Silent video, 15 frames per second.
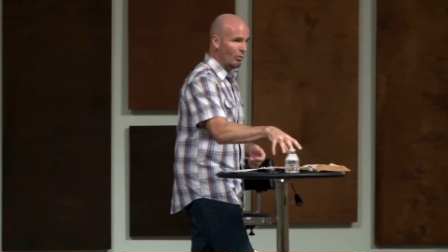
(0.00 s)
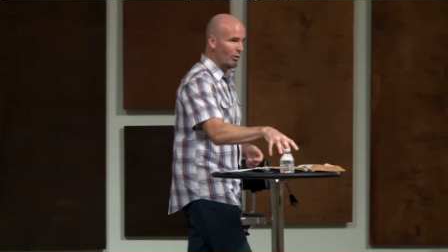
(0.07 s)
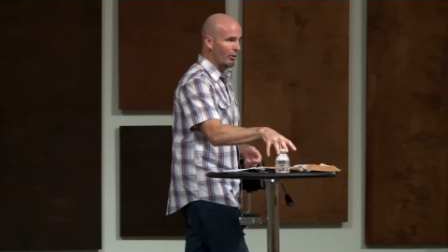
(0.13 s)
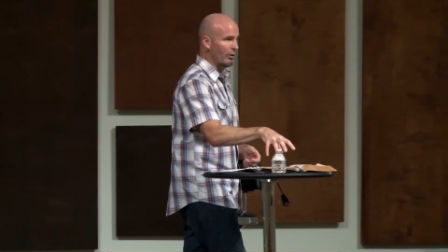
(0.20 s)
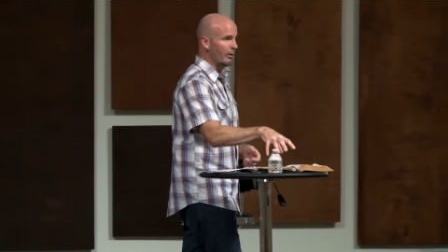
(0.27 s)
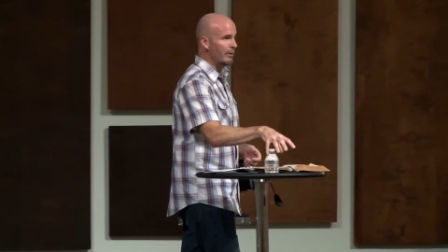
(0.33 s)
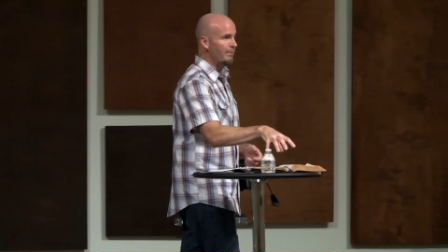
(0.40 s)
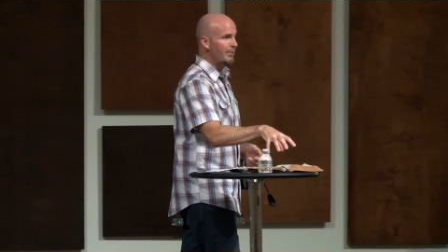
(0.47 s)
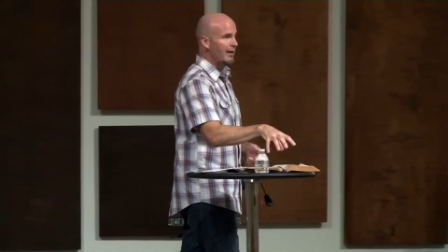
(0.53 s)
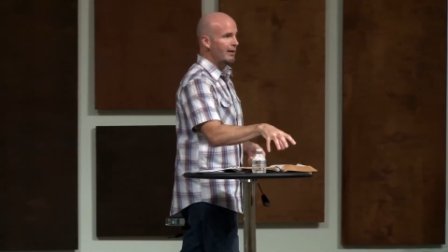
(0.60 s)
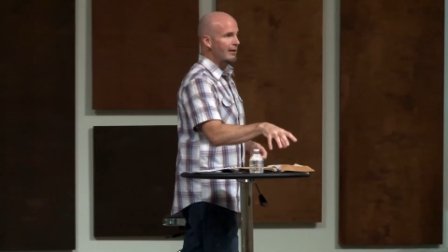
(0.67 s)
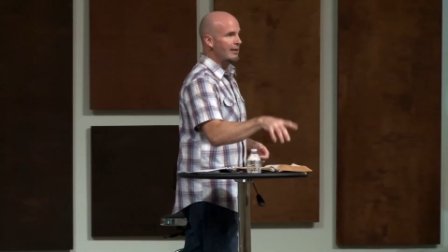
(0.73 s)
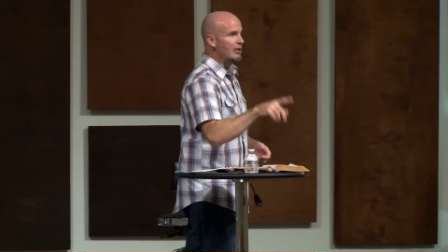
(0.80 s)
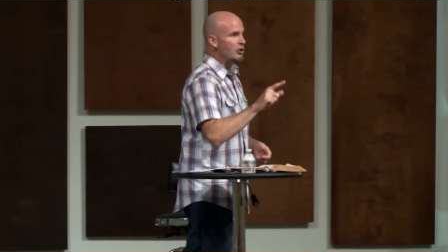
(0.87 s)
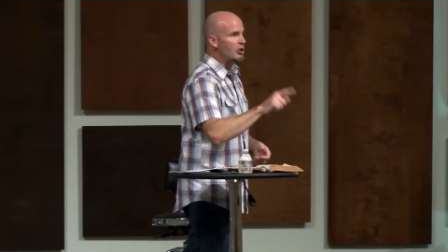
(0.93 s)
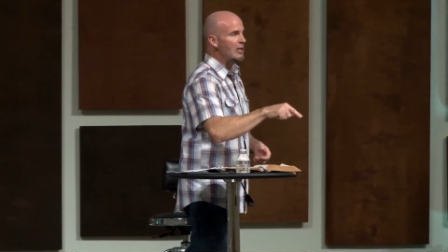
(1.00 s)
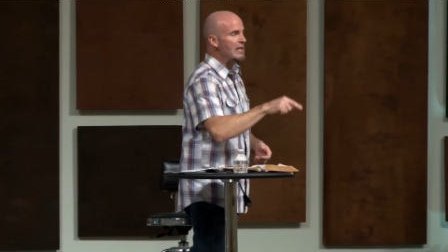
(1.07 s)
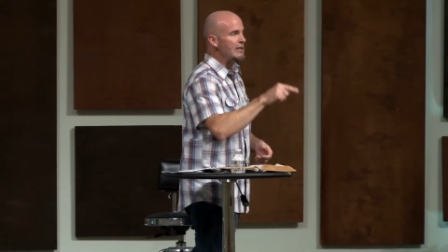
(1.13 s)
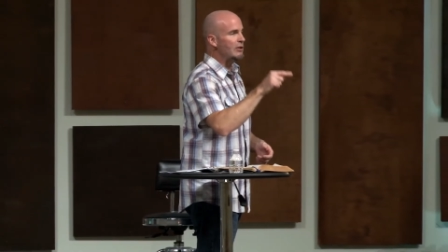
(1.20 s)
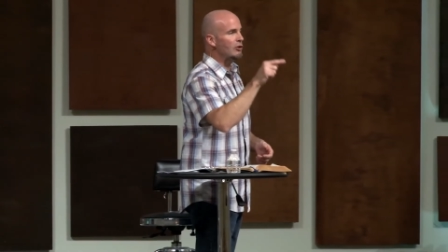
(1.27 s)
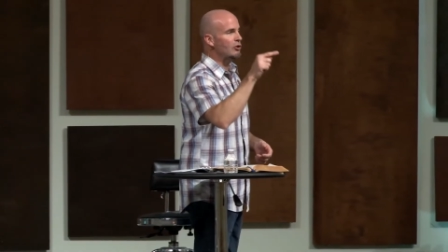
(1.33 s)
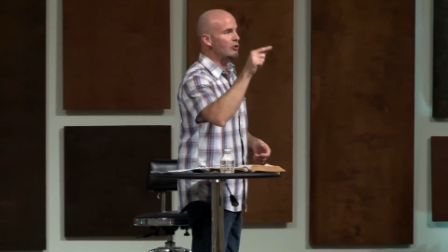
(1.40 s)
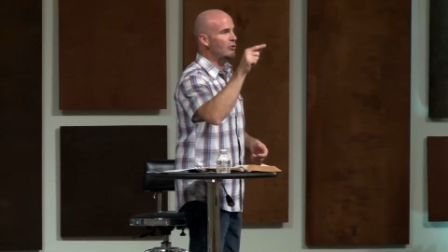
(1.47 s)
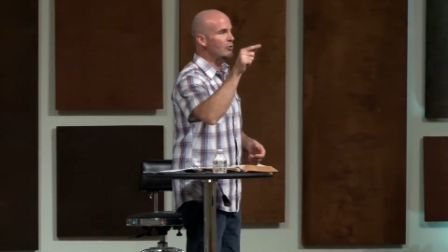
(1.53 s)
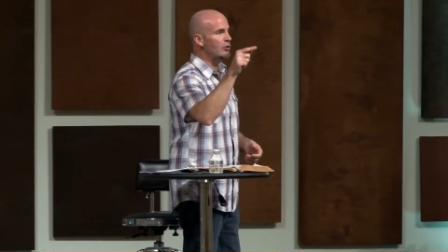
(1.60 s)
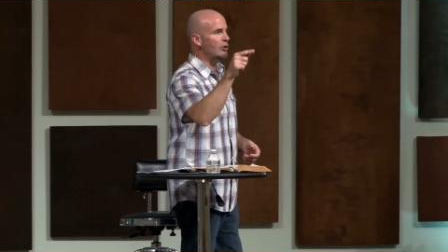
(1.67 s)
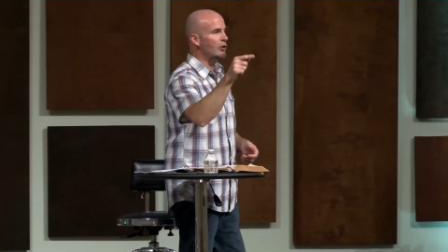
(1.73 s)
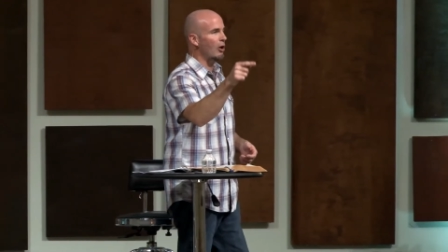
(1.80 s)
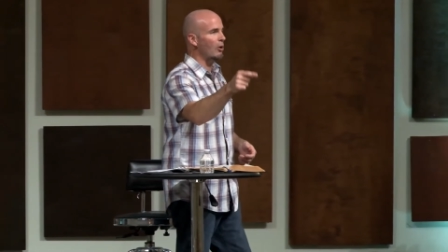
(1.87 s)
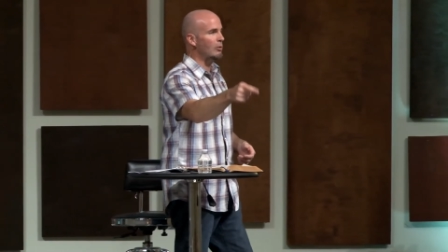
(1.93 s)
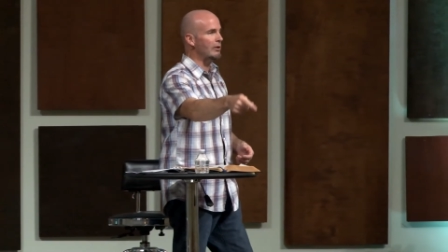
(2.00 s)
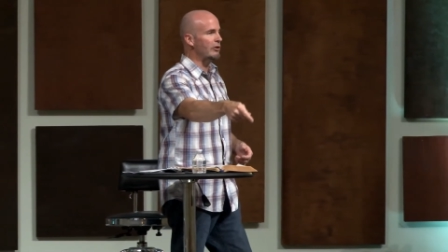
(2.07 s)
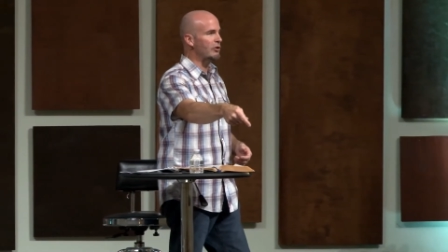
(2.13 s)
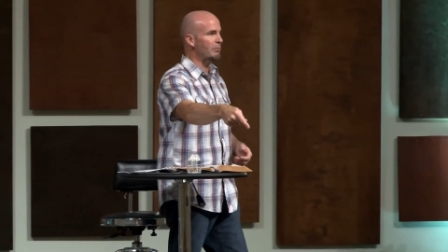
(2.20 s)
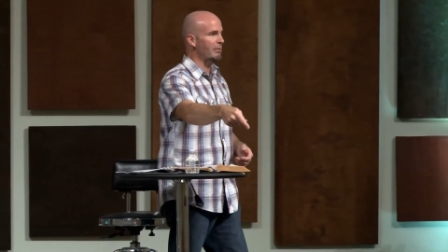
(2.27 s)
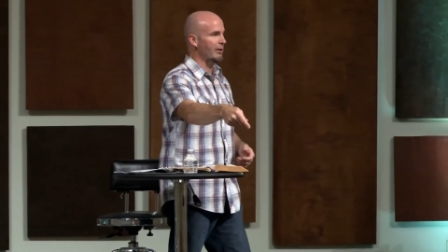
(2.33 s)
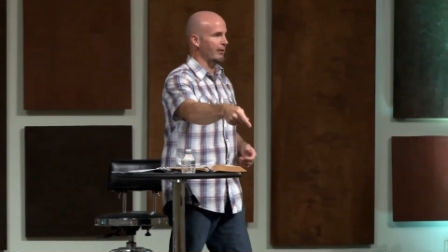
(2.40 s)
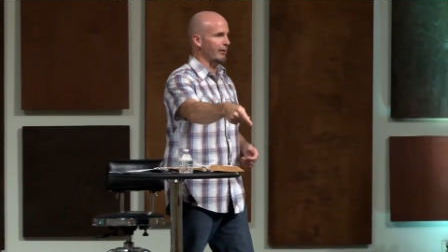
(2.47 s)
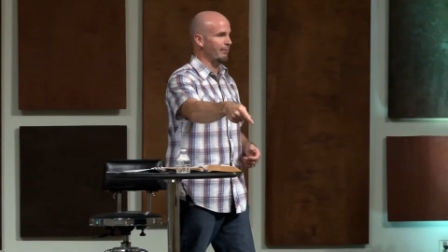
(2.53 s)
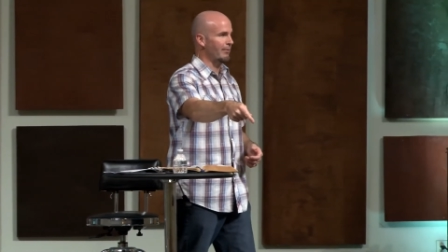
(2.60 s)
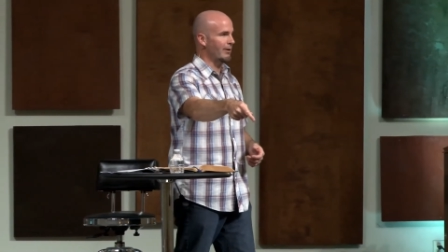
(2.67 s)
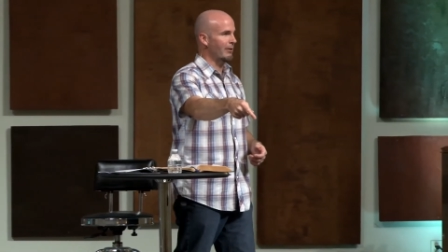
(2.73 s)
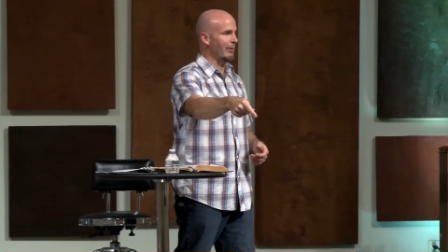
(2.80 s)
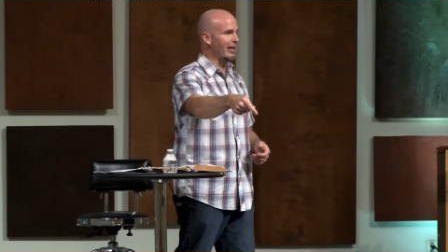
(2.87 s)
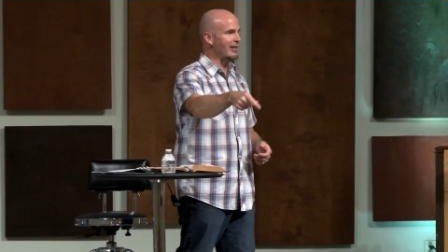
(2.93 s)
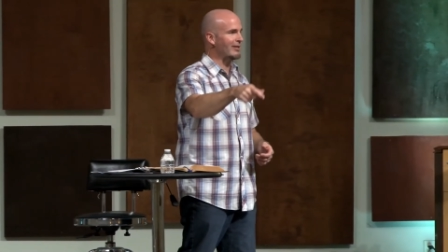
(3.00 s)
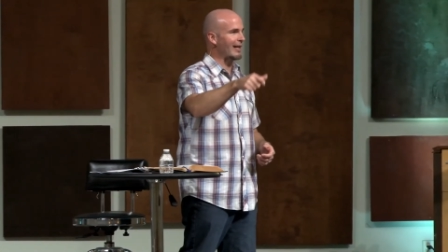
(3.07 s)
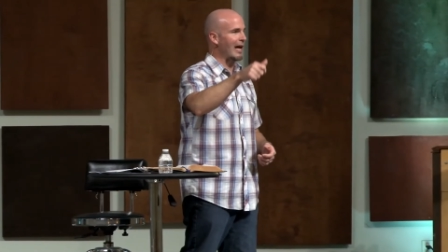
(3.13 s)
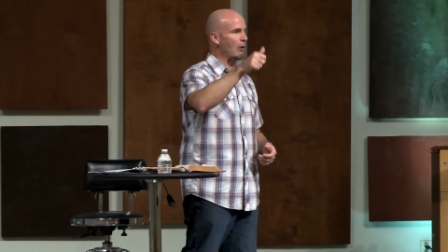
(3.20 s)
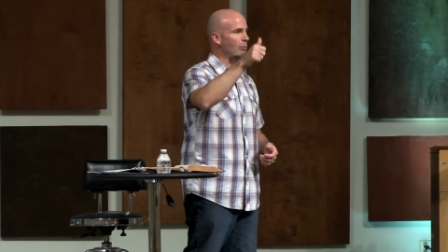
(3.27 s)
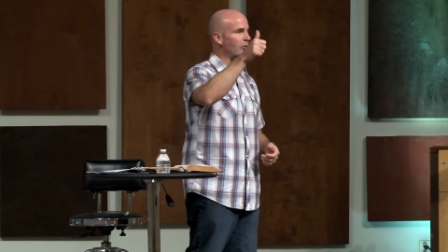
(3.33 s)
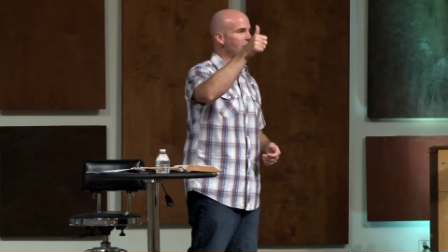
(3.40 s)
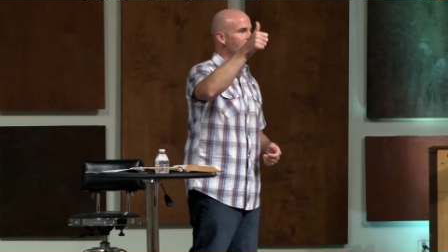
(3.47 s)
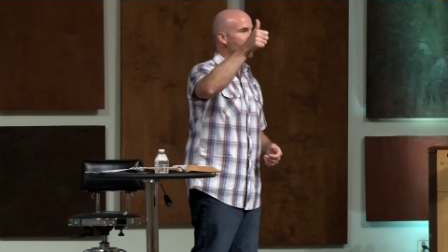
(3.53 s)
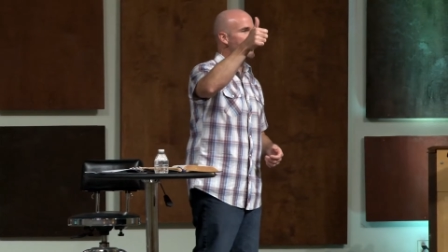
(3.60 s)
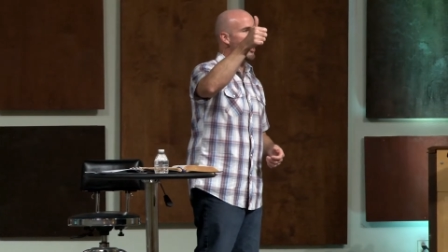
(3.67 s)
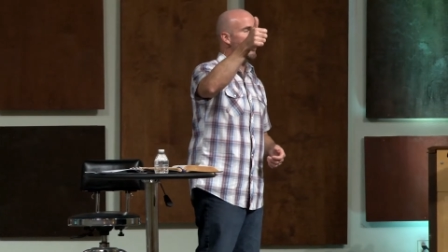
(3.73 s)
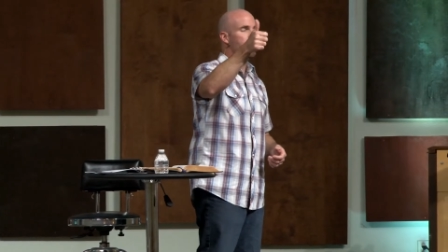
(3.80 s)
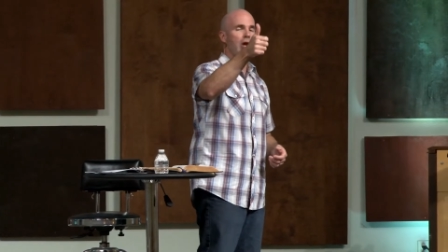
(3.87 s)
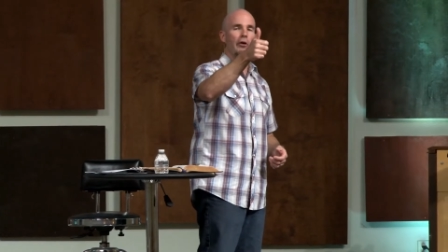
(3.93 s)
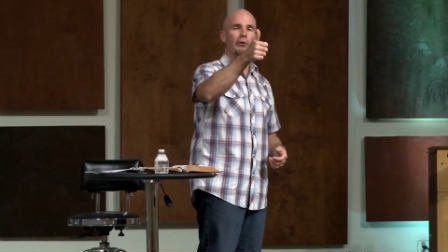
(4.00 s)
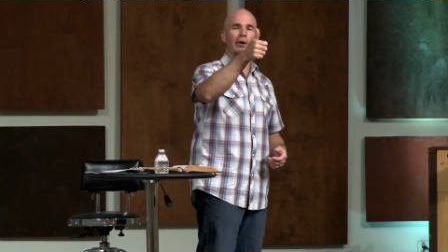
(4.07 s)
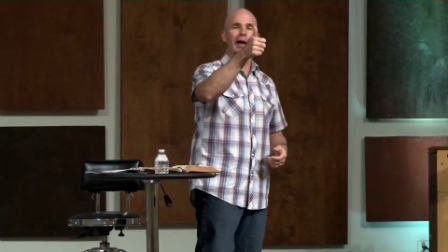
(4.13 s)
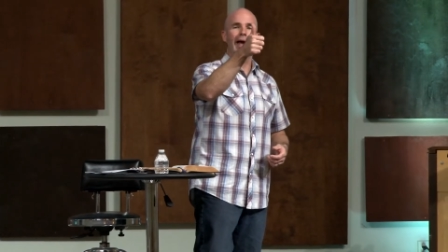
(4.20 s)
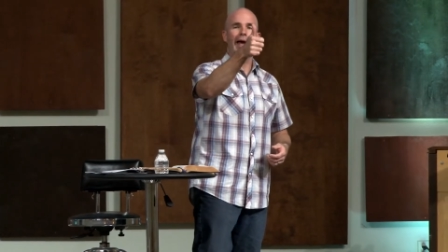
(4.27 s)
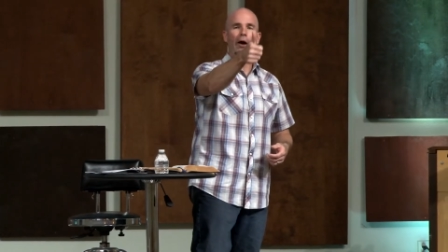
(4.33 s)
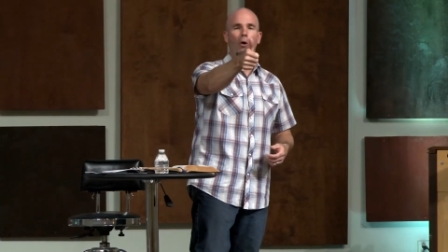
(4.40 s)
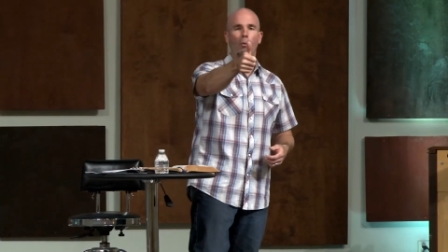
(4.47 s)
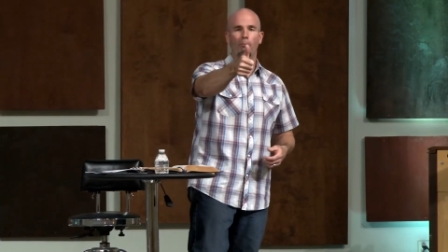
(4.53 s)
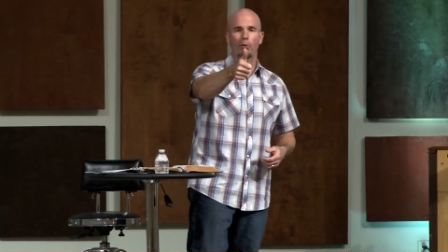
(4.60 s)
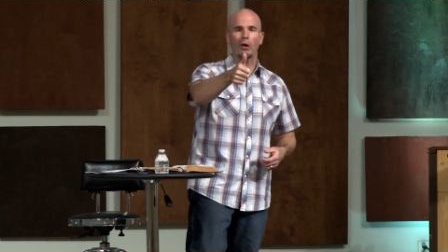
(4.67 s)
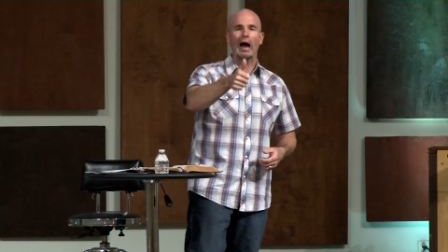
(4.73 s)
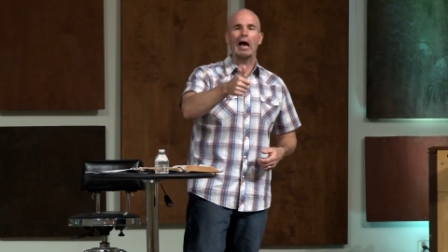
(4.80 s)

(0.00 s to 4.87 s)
word that Jesus used of the Holy Spirit when he said, I will send another helper,